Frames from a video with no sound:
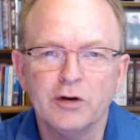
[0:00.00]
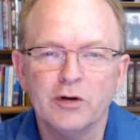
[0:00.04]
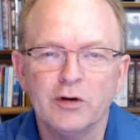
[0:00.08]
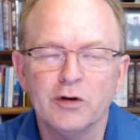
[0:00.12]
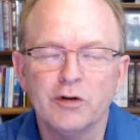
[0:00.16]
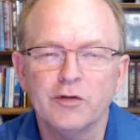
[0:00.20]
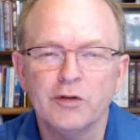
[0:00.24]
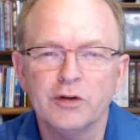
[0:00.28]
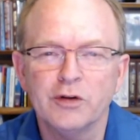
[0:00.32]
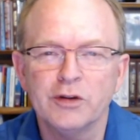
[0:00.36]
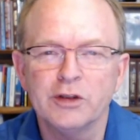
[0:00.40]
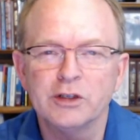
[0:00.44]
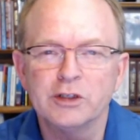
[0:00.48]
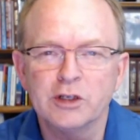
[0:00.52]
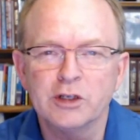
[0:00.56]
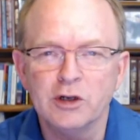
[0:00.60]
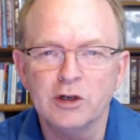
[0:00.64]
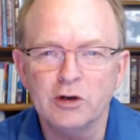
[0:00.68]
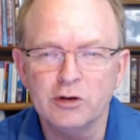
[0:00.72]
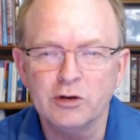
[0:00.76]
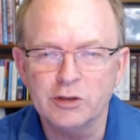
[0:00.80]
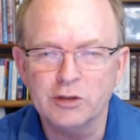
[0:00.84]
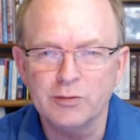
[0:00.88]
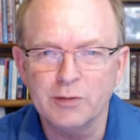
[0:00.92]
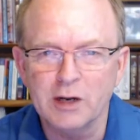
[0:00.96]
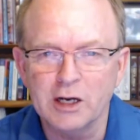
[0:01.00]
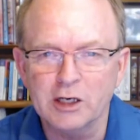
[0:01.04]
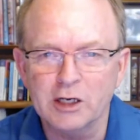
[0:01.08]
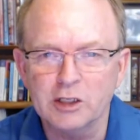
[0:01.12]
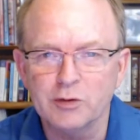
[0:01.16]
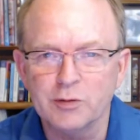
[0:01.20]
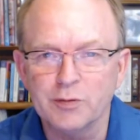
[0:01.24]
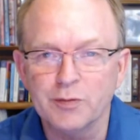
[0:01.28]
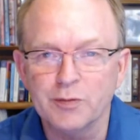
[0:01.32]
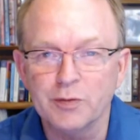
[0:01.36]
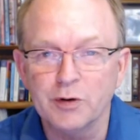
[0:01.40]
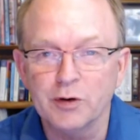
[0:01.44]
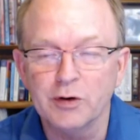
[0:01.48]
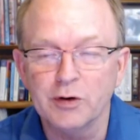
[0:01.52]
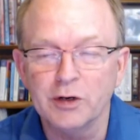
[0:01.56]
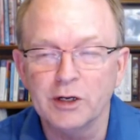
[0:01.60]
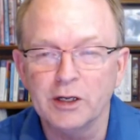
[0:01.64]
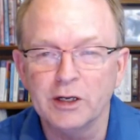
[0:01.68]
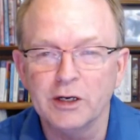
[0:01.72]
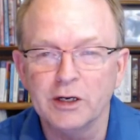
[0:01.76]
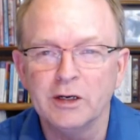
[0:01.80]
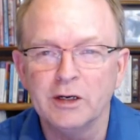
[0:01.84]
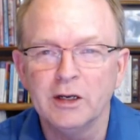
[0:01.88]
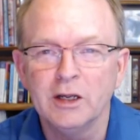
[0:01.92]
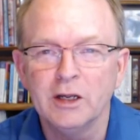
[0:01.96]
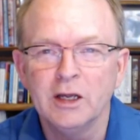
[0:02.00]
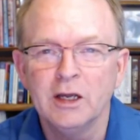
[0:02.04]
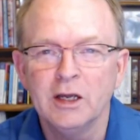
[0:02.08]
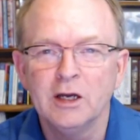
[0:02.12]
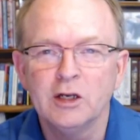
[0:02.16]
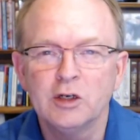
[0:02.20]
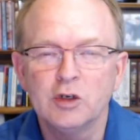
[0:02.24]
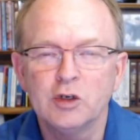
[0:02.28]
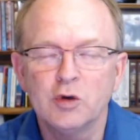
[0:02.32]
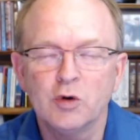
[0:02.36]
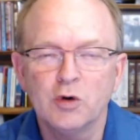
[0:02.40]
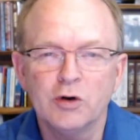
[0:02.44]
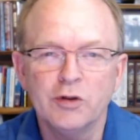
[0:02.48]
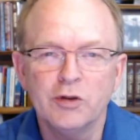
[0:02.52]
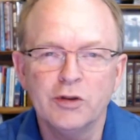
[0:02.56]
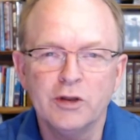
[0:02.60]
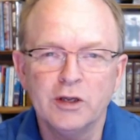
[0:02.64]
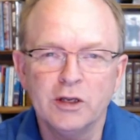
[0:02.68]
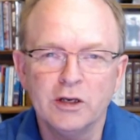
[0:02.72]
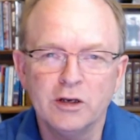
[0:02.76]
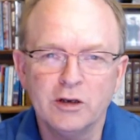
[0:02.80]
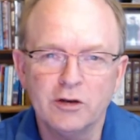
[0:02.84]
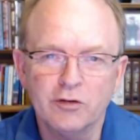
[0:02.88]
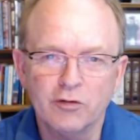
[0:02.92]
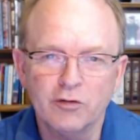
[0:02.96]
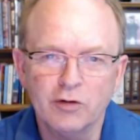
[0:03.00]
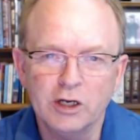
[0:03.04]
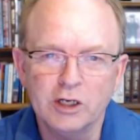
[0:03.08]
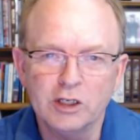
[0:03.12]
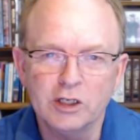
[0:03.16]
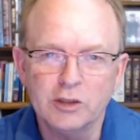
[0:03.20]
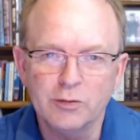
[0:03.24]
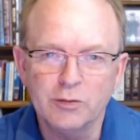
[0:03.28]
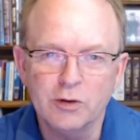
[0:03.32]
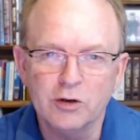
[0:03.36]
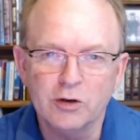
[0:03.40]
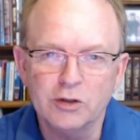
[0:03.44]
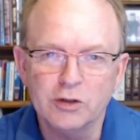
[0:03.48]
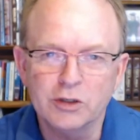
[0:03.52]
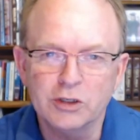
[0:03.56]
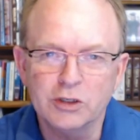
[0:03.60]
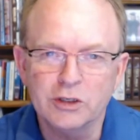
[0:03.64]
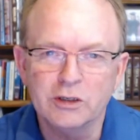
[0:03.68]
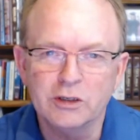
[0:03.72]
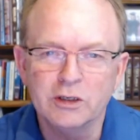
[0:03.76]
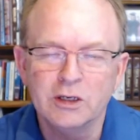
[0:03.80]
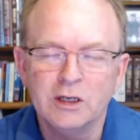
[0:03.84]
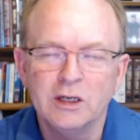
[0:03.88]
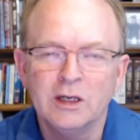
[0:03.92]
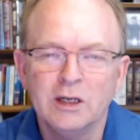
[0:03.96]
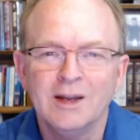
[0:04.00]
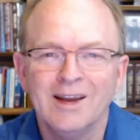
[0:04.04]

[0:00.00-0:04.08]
or a foot that's close to maximally pronated, toward the end of the range of motion,